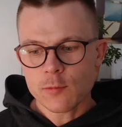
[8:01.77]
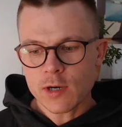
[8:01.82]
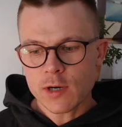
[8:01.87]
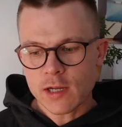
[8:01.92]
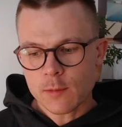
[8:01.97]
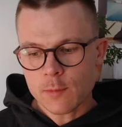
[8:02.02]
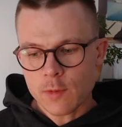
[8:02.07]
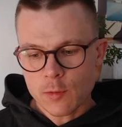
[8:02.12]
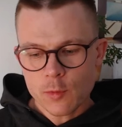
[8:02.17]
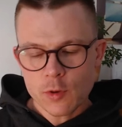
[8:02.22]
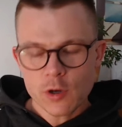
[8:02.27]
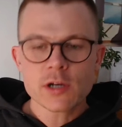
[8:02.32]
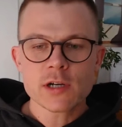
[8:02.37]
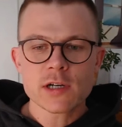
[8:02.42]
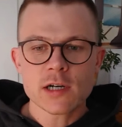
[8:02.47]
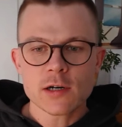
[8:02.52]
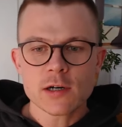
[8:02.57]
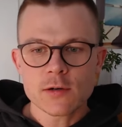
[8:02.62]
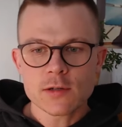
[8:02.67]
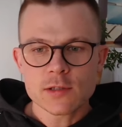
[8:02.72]
What are my
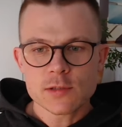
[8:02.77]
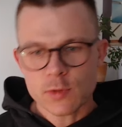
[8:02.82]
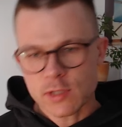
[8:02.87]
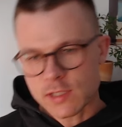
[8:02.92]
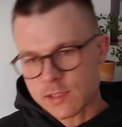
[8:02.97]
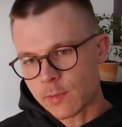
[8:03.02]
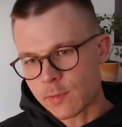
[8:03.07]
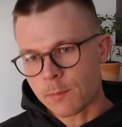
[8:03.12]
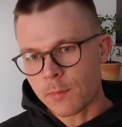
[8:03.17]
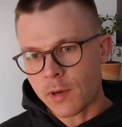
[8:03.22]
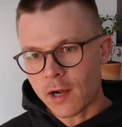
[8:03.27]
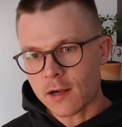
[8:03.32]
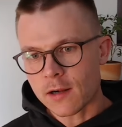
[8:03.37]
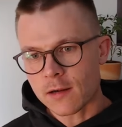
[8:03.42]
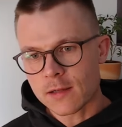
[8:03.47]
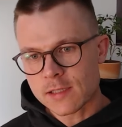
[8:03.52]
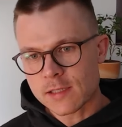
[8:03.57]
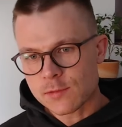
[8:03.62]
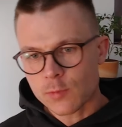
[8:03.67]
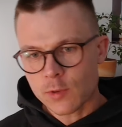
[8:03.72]
workouts? What is my
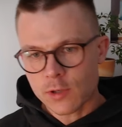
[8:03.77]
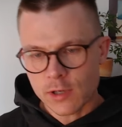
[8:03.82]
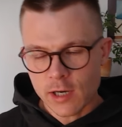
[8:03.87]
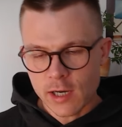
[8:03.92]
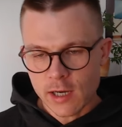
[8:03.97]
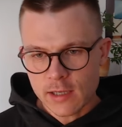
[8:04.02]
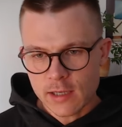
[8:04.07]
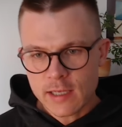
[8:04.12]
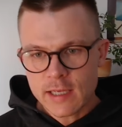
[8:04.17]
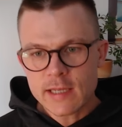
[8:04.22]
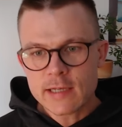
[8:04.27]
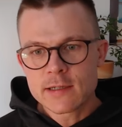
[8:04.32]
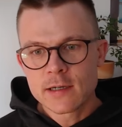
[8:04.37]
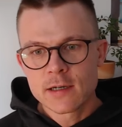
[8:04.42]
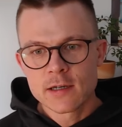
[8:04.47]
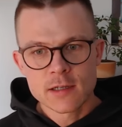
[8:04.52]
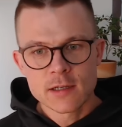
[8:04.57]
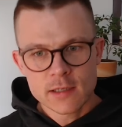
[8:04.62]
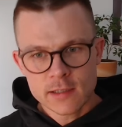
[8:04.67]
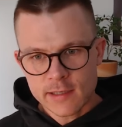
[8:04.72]
pulse? What do I eat
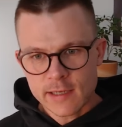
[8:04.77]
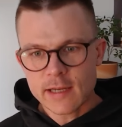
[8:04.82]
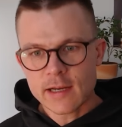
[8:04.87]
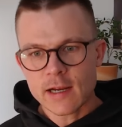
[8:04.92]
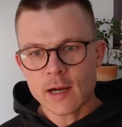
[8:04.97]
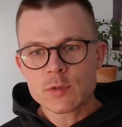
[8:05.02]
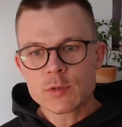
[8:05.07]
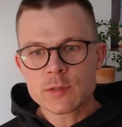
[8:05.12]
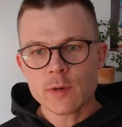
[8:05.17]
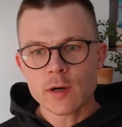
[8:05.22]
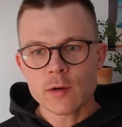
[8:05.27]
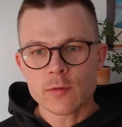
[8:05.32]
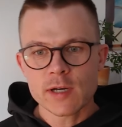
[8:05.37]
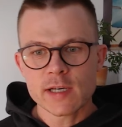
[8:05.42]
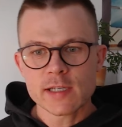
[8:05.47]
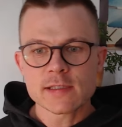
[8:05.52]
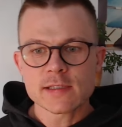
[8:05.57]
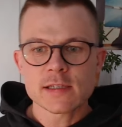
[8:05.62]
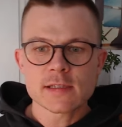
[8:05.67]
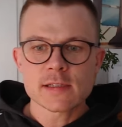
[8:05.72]
leading up to my
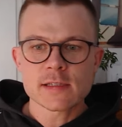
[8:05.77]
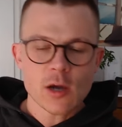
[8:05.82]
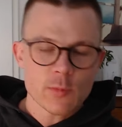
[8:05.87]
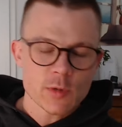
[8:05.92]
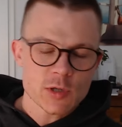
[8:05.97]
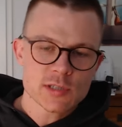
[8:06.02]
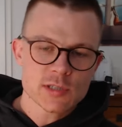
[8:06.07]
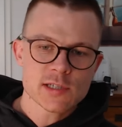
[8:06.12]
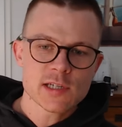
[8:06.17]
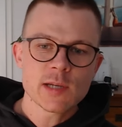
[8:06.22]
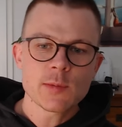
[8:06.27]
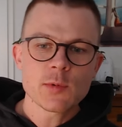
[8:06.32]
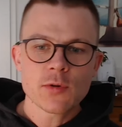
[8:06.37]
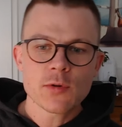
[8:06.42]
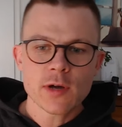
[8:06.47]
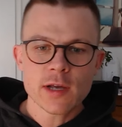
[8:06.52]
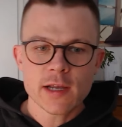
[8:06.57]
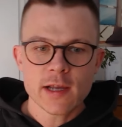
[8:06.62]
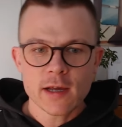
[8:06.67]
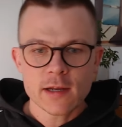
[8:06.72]
races? How much sleep
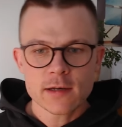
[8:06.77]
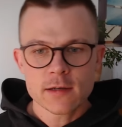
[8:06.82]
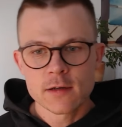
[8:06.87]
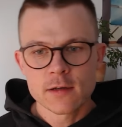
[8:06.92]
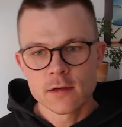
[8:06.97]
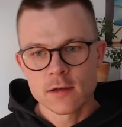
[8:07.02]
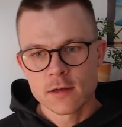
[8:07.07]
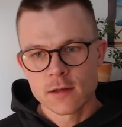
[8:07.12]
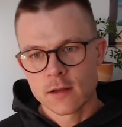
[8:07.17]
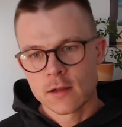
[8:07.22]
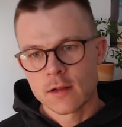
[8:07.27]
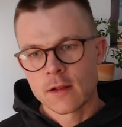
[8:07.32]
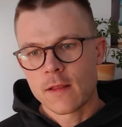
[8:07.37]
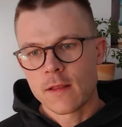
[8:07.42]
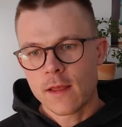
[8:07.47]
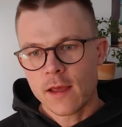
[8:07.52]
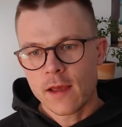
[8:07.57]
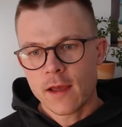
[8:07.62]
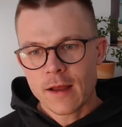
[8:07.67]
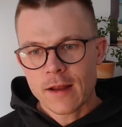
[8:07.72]
do I get?
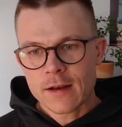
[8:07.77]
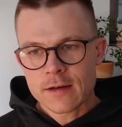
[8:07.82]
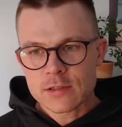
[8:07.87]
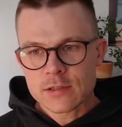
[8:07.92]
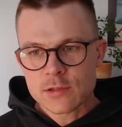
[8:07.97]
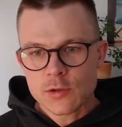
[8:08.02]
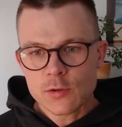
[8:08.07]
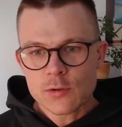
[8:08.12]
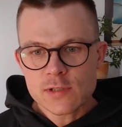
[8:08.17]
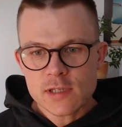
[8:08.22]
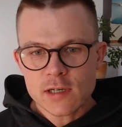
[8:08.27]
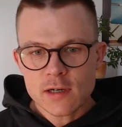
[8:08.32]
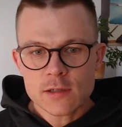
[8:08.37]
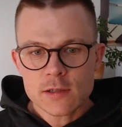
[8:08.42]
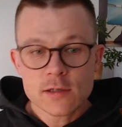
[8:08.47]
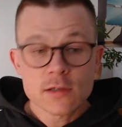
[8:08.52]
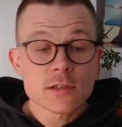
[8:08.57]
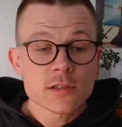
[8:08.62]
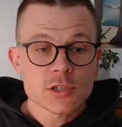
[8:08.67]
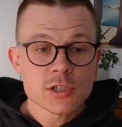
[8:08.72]
And those
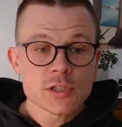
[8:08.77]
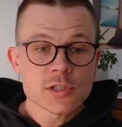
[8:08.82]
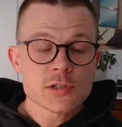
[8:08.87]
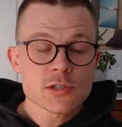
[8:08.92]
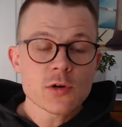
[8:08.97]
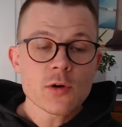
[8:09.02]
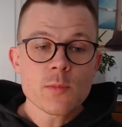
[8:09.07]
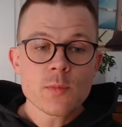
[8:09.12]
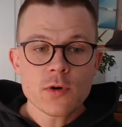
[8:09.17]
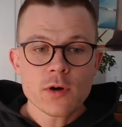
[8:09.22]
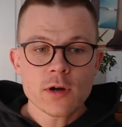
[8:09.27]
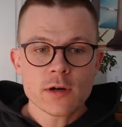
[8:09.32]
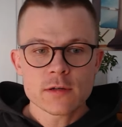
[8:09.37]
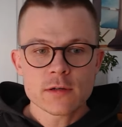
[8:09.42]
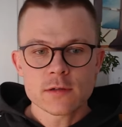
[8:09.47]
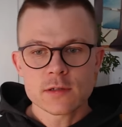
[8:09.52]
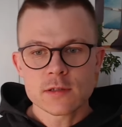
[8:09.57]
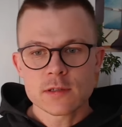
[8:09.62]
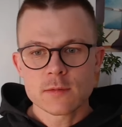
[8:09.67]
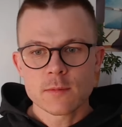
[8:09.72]
are just so
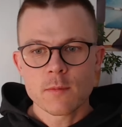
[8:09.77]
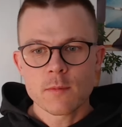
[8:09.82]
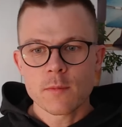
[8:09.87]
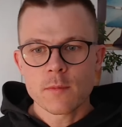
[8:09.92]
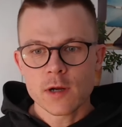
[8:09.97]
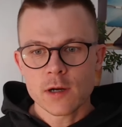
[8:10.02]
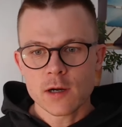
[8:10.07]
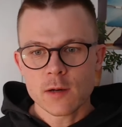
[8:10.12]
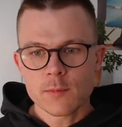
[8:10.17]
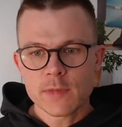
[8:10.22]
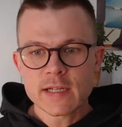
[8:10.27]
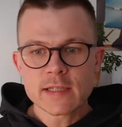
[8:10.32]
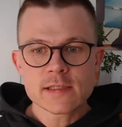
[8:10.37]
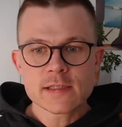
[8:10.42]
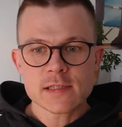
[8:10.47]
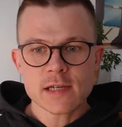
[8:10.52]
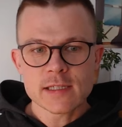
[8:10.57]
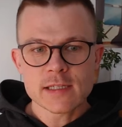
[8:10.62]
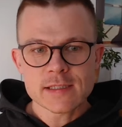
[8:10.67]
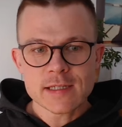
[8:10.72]
important
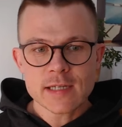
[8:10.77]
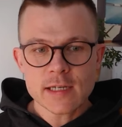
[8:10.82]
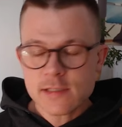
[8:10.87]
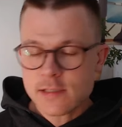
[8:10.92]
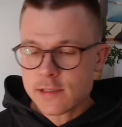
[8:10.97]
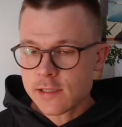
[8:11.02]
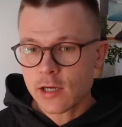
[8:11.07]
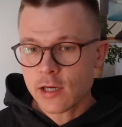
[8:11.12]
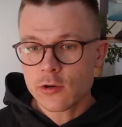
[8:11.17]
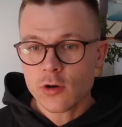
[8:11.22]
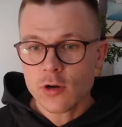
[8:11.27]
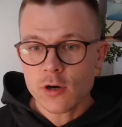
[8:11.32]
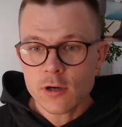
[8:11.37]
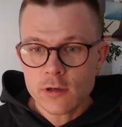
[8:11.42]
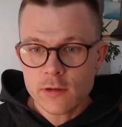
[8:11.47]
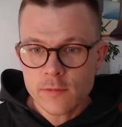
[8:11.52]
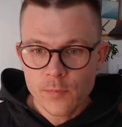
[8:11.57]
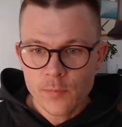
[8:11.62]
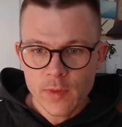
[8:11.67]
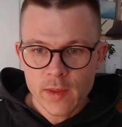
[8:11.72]
insights. It doesn't take
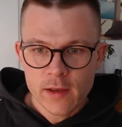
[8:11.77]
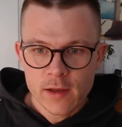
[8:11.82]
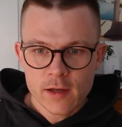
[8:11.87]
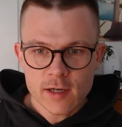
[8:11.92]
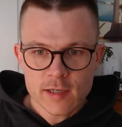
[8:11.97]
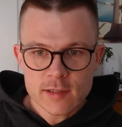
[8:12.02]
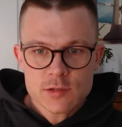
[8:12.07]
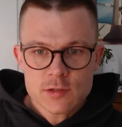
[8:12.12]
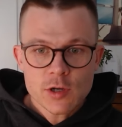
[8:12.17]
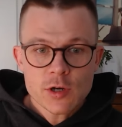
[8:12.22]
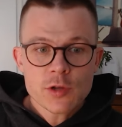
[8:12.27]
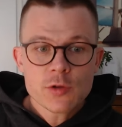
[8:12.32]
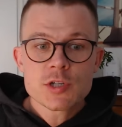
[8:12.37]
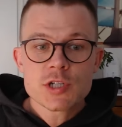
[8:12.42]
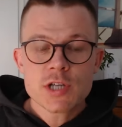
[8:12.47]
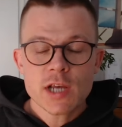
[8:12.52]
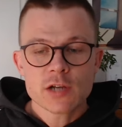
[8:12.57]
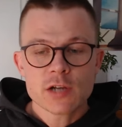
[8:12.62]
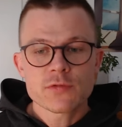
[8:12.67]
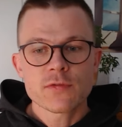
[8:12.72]
long. It's not a
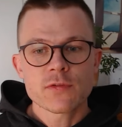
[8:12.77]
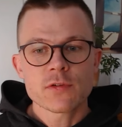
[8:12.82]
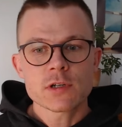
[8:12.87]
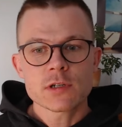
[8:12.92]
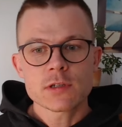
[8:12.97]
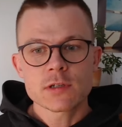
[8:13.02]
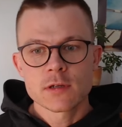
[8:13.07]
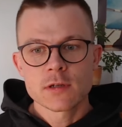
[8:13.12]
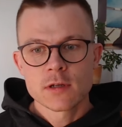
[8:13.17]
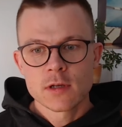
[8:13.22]
huge effort.